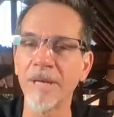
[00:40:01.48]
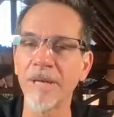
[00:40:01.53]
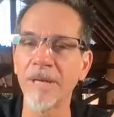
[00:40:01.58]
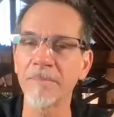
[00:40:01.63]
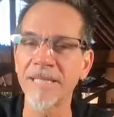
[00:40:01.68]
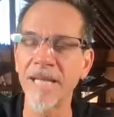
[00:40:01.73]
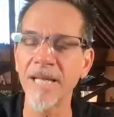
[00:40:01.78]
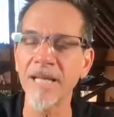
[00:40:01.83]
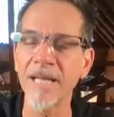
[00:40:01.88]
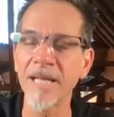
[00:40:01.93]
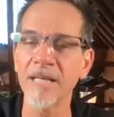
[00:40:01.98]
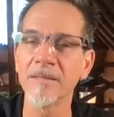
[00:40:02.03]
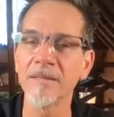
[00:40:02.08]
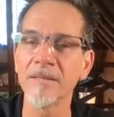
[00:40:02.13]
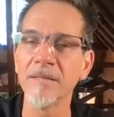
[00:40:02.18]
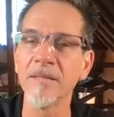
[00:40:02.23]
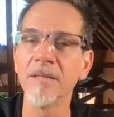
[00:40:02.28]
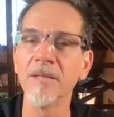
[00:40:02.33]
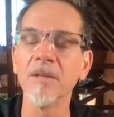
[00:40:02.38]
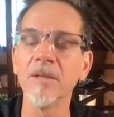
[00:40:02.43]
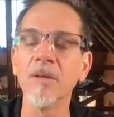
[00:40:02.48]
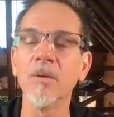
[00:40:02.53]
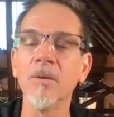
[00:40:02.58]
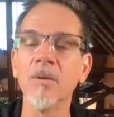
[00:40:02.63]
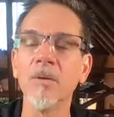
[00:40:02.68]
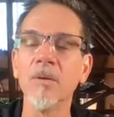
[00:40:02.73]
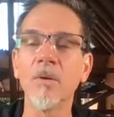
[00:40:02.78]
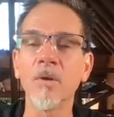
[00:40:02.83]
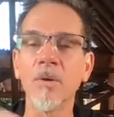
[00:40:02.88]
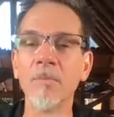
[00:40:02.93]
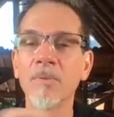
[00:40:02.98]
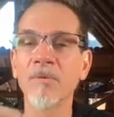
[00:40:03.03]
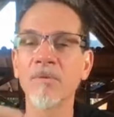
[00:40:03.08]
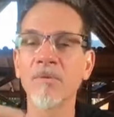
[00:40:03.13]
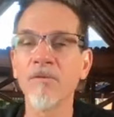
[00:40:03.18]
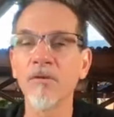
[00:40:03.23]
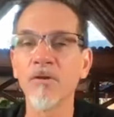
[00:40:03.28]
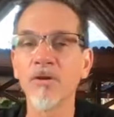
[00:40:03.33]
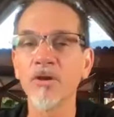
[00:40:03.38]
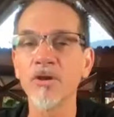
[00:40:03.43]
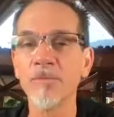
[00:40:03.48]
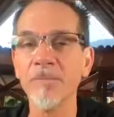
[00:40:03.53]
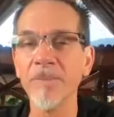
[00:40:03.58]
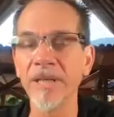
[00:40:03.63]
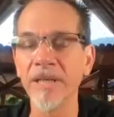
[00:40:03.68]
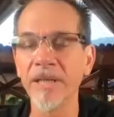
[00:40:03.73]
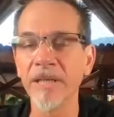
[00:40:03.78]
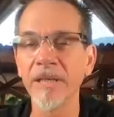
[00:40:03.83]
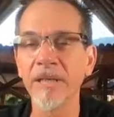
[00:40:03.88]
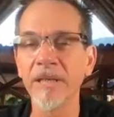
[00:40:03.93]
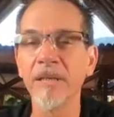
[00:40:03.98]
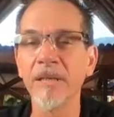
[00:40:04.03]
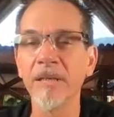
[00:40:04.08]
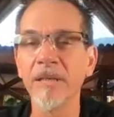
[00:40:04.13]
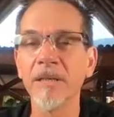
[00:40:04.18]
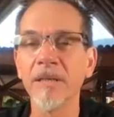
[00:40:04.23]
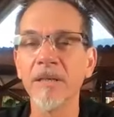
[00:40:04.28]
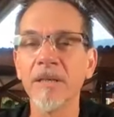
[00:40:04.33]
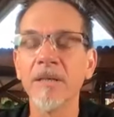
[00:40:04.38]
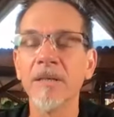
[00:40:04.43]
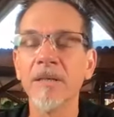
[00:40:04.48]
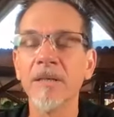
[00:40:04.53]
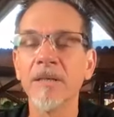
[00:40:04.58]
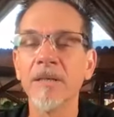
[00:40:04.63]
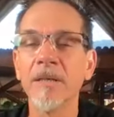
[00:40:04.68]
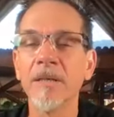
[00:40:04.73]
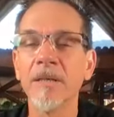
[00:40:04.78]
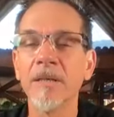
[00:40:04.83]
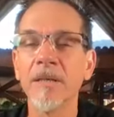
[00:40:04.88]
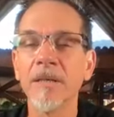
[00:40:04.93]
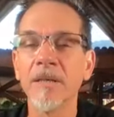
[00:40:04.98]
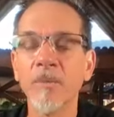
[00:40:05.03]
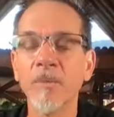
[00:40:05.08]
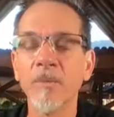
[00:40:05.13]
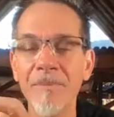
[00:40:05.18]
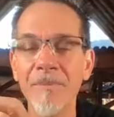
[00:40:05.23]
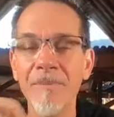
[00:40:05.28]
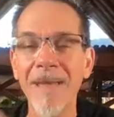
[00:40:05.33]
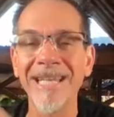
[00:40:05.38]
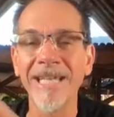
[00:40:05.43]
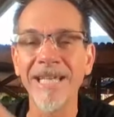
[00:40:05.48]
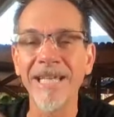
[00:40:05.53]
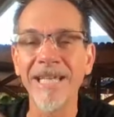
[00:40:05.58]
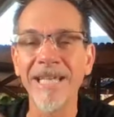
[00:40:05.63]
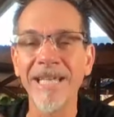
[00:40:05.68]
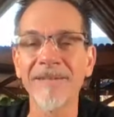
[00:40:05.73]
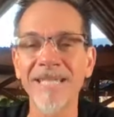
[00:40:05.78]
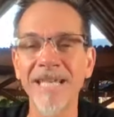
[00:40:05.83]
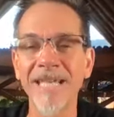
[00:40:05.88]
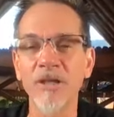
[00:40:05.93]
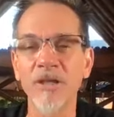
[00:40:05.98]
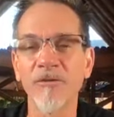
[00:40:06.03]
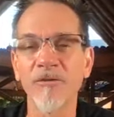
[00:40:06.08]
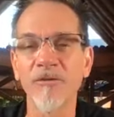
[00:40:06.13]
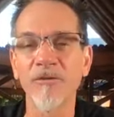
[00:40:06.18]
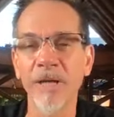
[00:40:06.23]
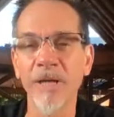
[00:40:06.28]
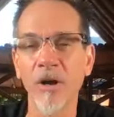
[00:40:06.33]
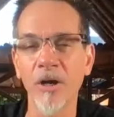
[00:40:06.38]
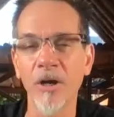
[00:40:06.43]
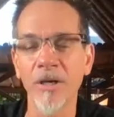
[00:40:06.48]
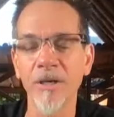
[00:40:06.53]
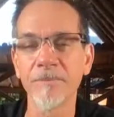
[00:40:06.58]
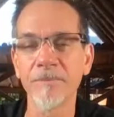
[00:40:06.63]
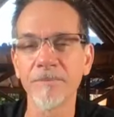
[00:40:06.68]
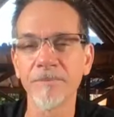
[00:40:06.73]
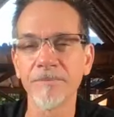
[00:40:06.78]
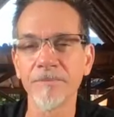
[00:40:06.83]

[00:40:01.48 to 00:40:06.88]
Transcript: to be upset or do I prefer to be remain in the center of my heart?